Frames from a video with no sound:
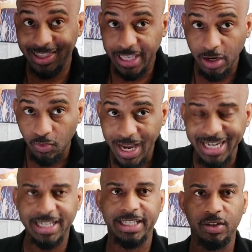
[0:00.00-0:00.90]

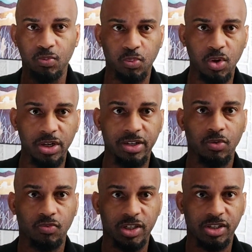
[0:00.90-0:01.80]
theoretically would
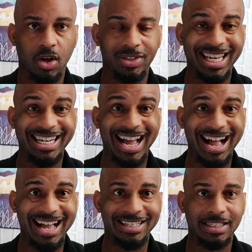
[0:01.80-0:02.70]
result in
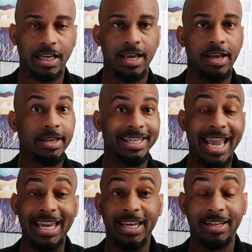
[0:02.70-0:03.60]
us
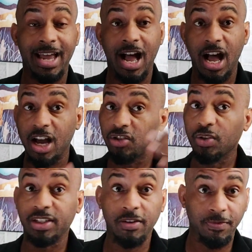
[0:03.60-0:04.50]
gaining
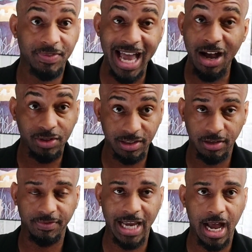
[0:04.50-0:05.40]
hundreds of
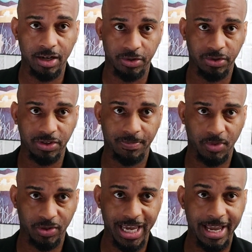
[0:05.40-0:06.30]
thousands of dollars,
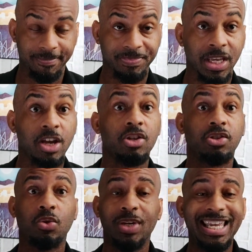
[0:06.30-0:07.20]
okay,
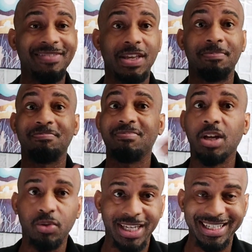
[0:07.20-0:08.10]
to even
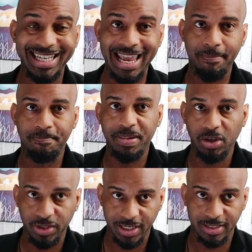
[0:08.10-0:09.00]
millions and
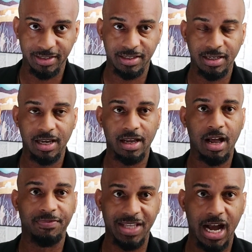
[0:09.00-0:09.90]
billions
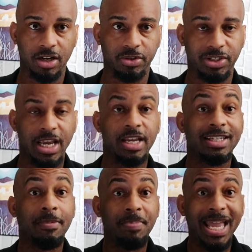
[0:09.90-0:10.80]
of dollars,
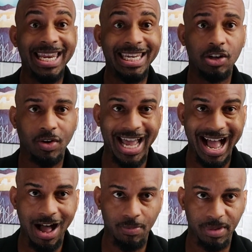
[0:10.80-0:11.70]
depending on
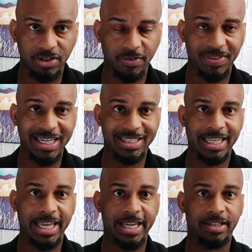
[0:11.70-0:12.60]
how much of these
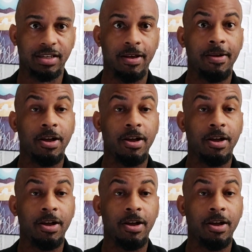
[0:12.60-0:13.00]
things